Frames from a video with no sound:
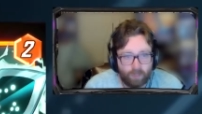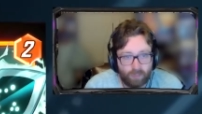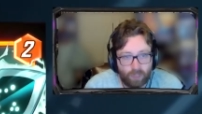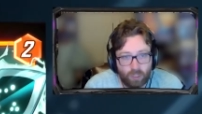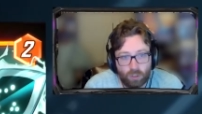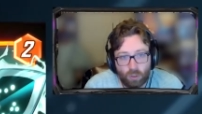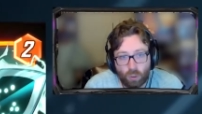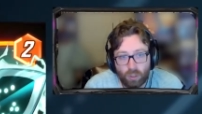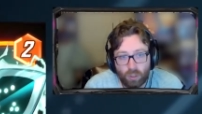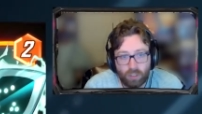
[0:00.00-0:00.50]

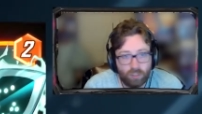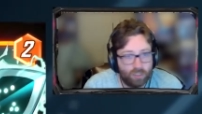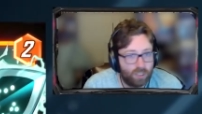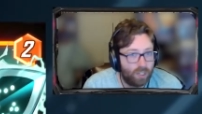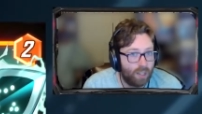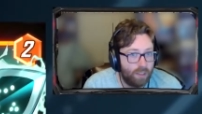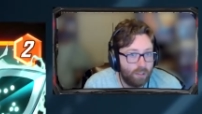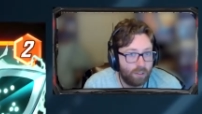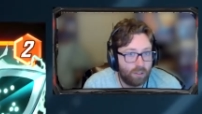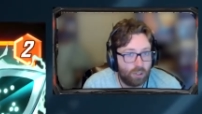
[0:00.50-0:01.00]
The sword is
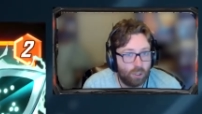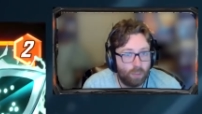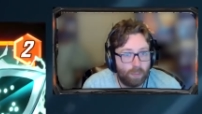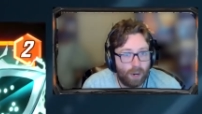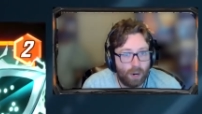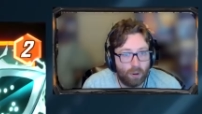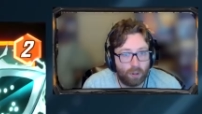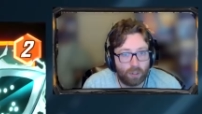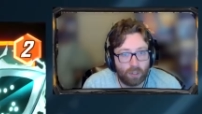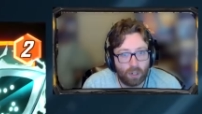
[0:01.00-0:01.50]
another 2
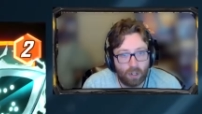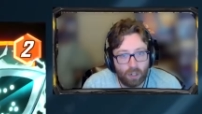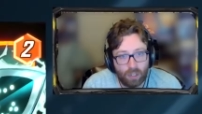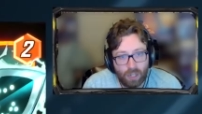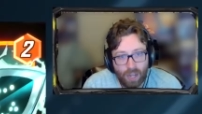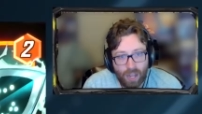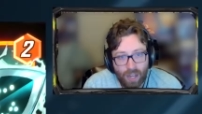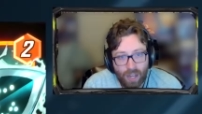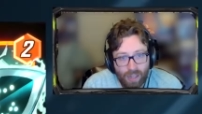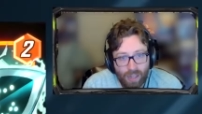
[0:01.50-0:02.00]
power
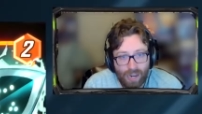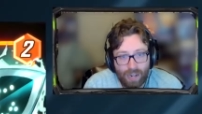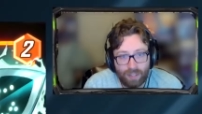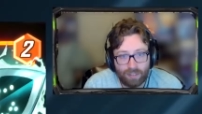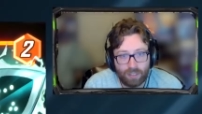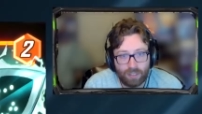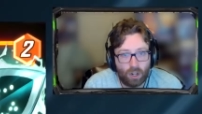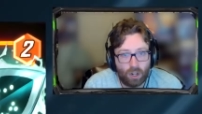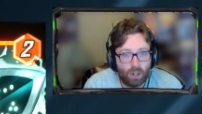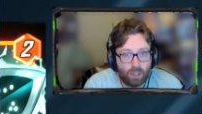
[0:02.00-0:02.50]
card that
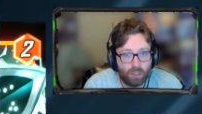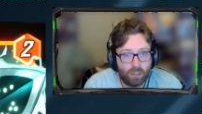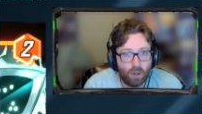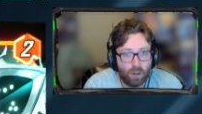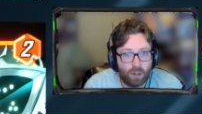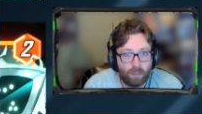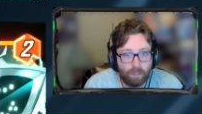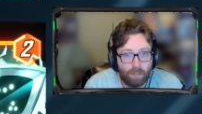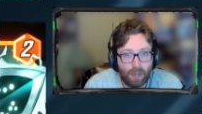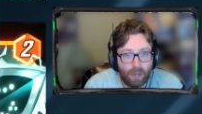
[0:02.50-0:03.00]
has an
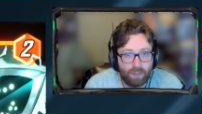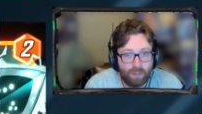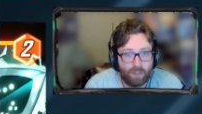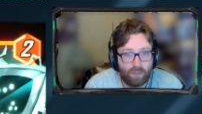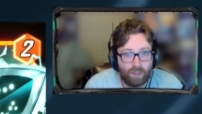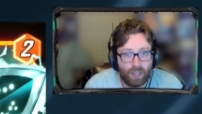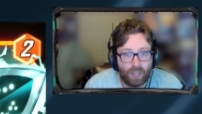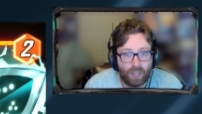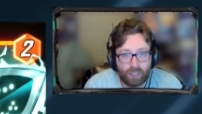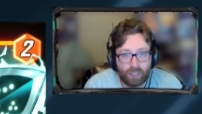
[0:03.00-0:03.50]
ongoing buff
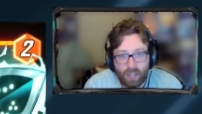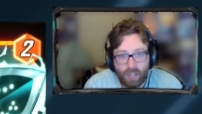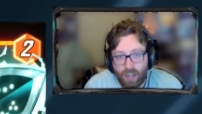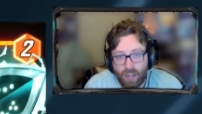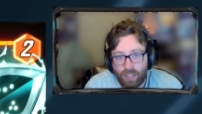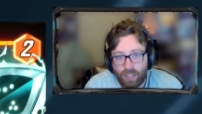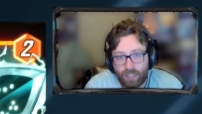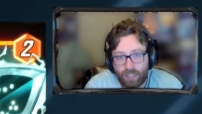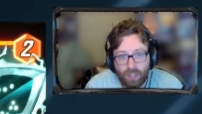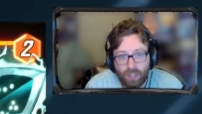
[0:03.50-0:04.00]
effect
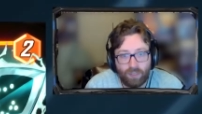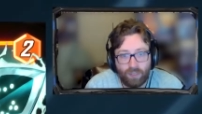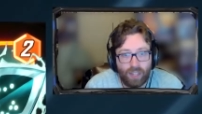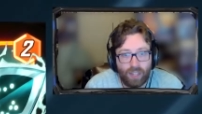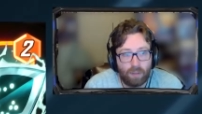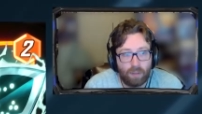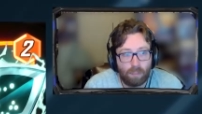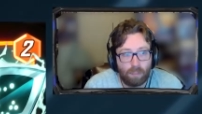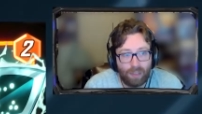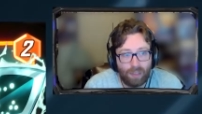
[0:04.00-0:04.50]
to give
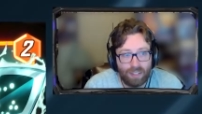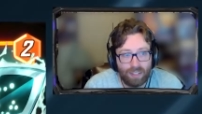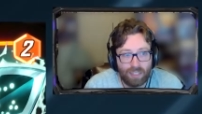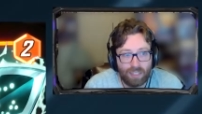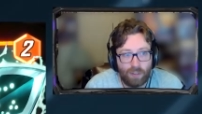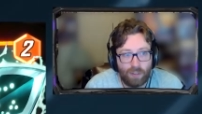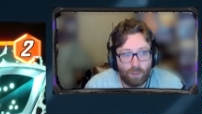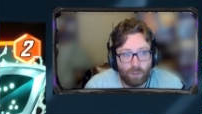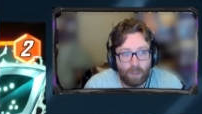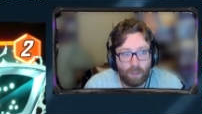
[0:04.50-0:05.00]
Lin plus
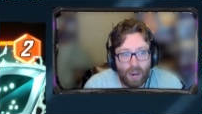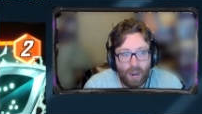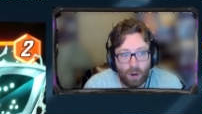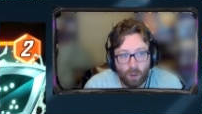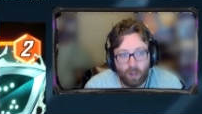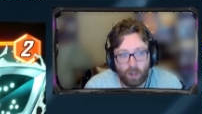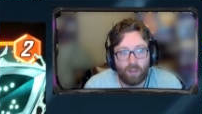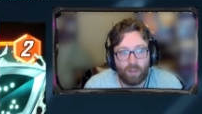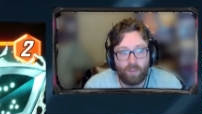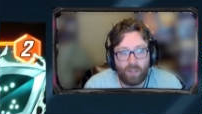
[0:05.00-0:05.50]
7
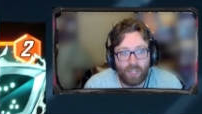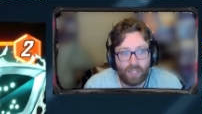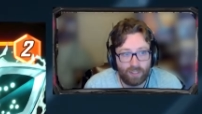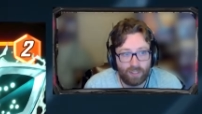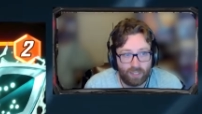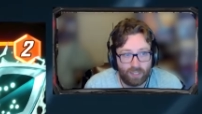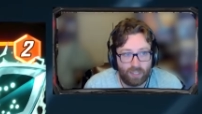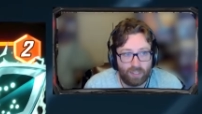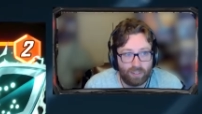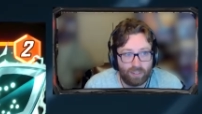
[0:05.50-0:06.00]
power if he
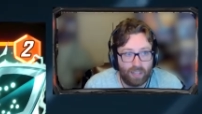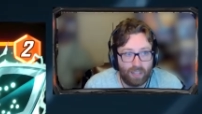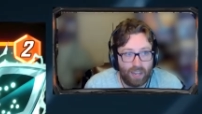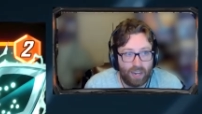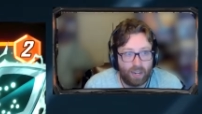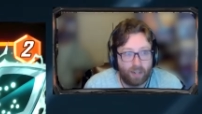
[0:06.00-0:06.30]
is in its lane.